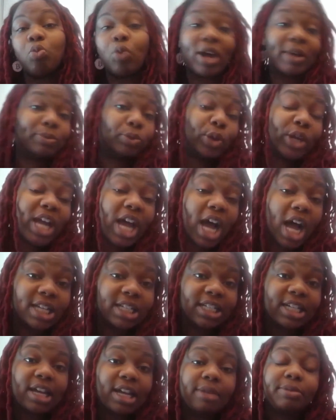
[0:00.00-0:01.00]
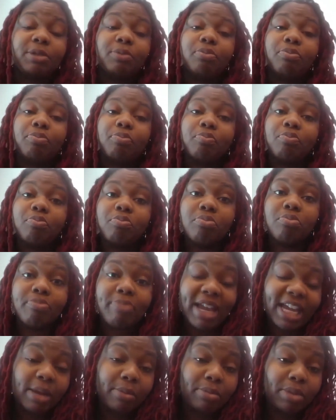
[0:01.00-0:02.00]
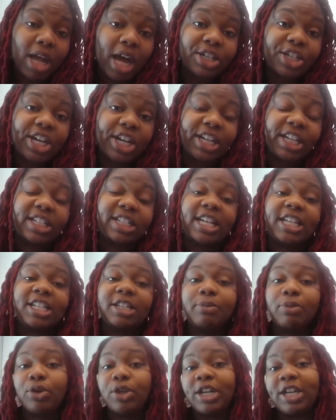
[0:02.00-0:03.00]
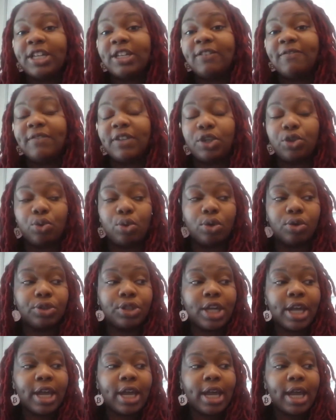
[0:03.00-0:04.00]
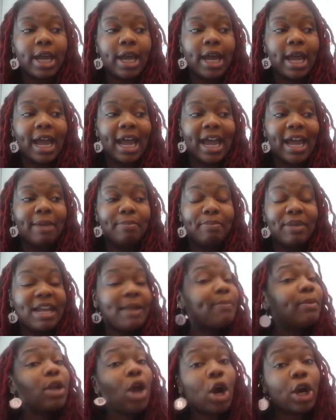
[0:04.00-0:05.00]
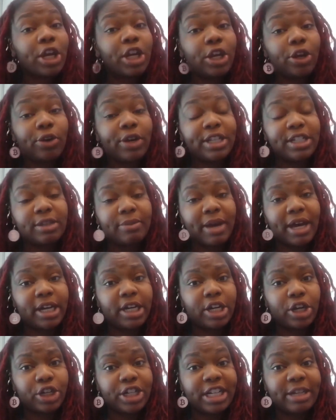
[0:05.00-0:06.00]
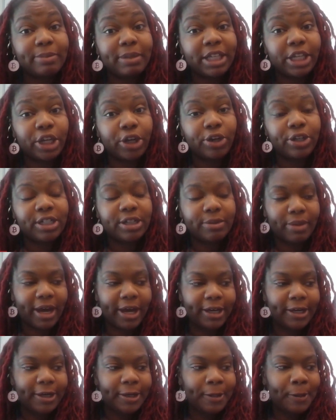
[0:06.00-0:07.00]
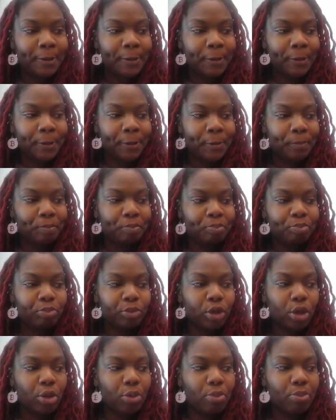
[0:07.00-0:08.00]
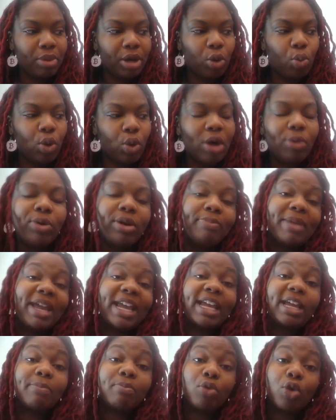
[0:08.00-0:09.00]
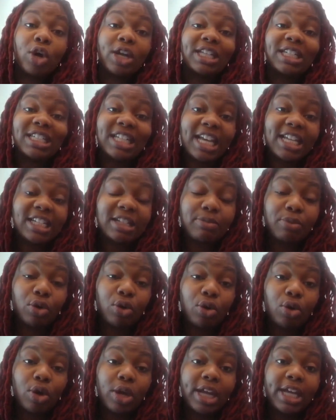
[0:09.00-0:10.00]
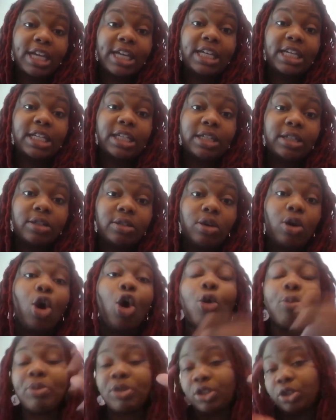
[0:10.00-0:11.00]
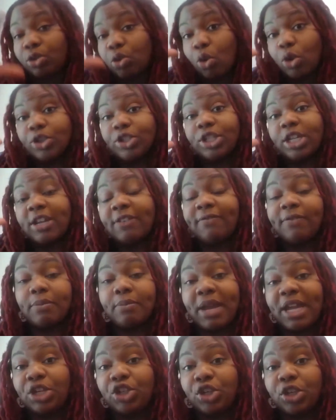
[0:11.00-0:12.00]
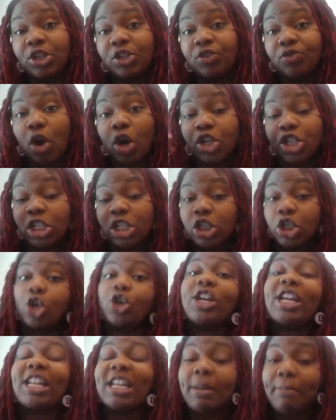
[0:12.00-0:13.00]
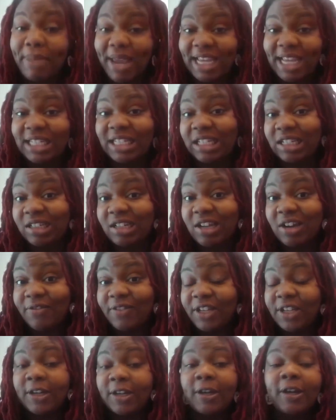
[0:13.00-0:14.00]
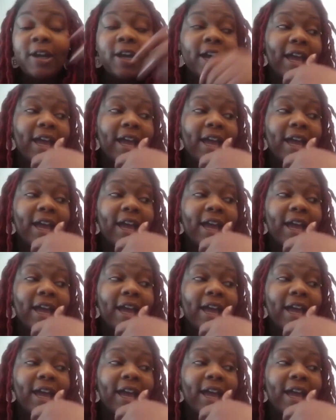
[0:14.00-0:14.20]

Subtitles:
Web3 concepts, making blockchain accessible to individuals. And people are curious about it, they're deeply curious about it. But what would make it more accessible is open source information as far as learning the basics of it